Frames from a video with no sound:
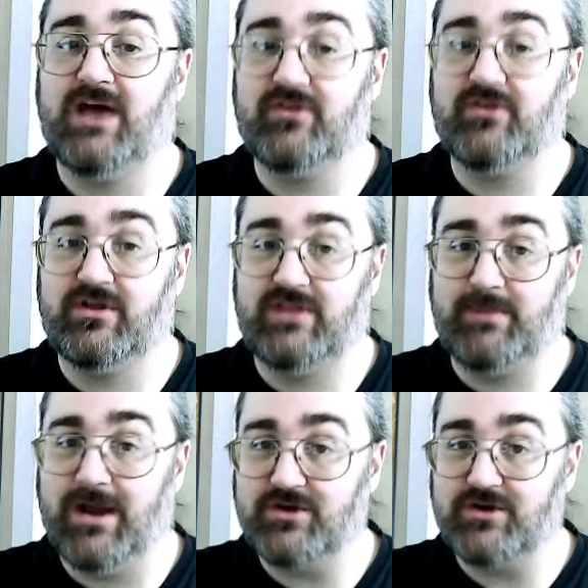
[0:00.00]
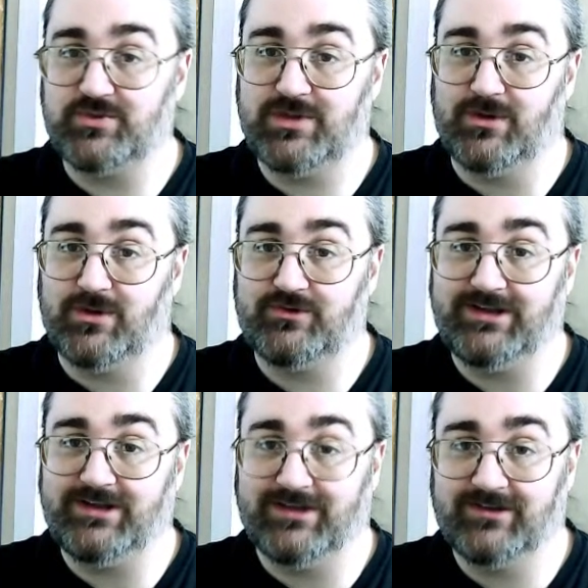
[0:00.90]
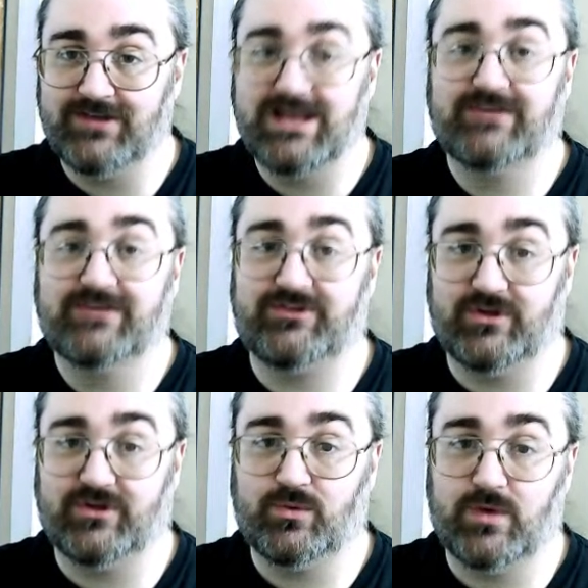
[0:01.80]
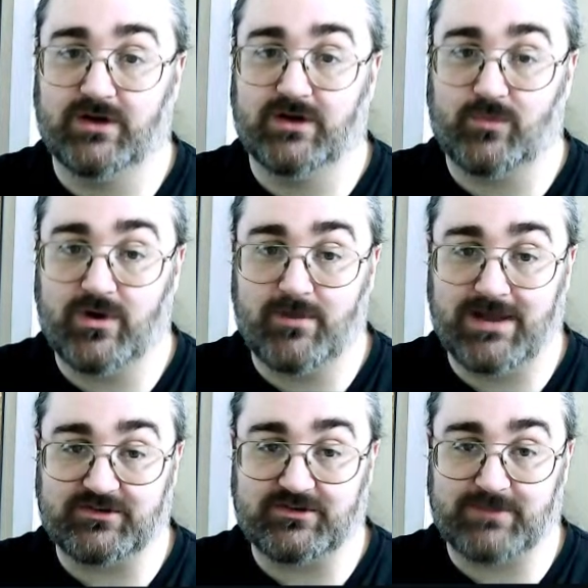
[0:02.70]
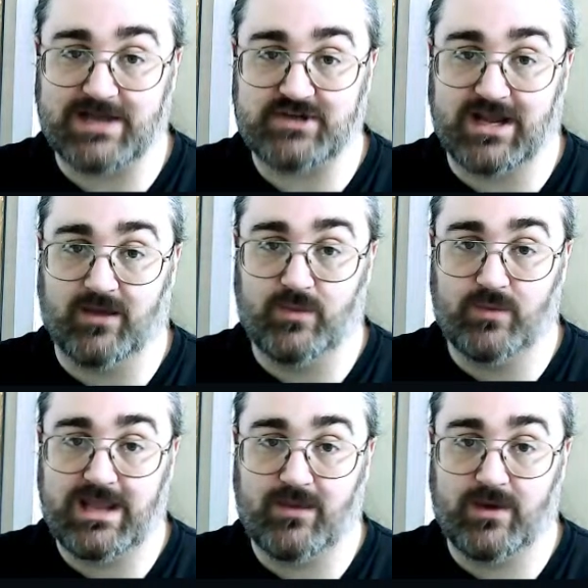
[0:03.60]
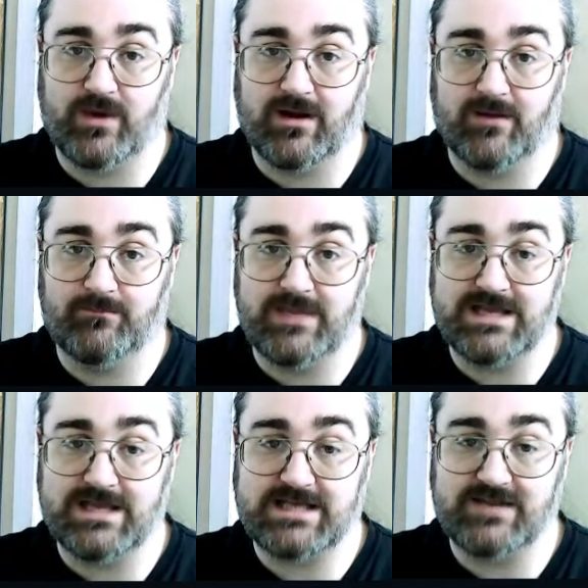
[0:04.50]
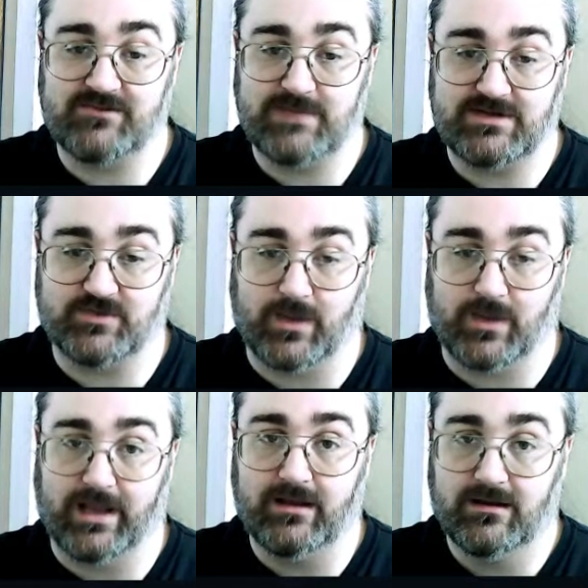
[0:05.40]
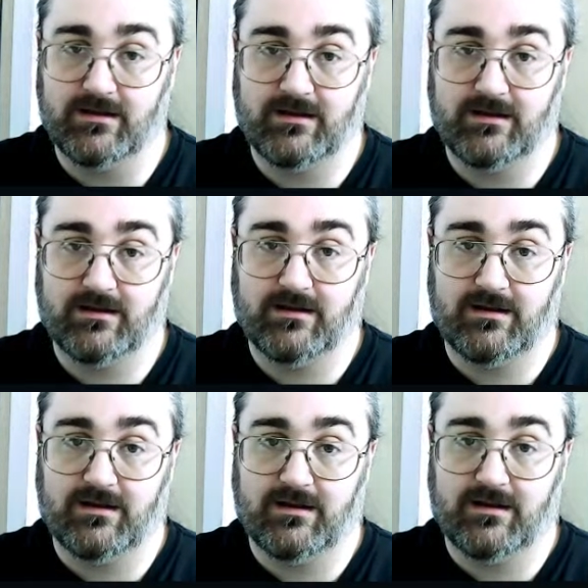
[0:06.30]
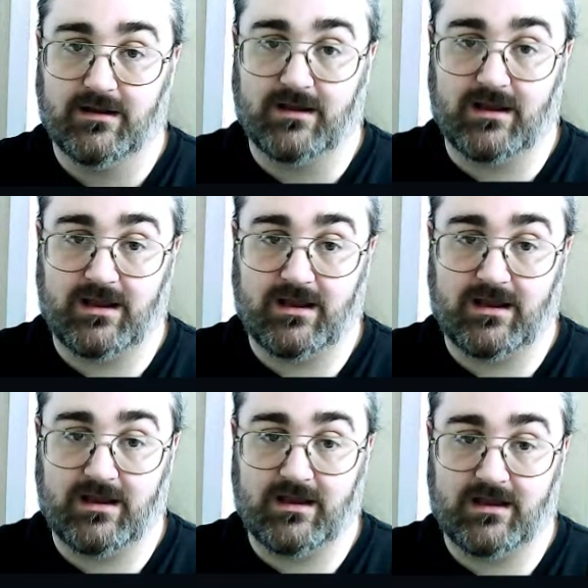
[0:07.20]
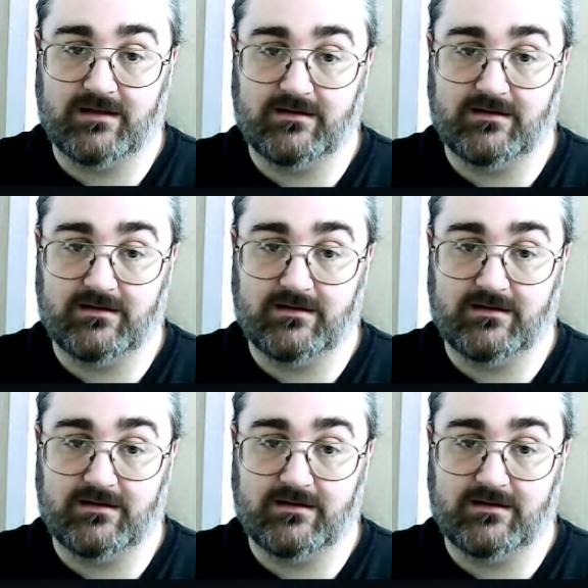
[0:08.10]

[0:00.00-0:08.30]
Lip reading: the parachutes with the old settings still worked. We're about to splash down. We are mere tens of meters away. And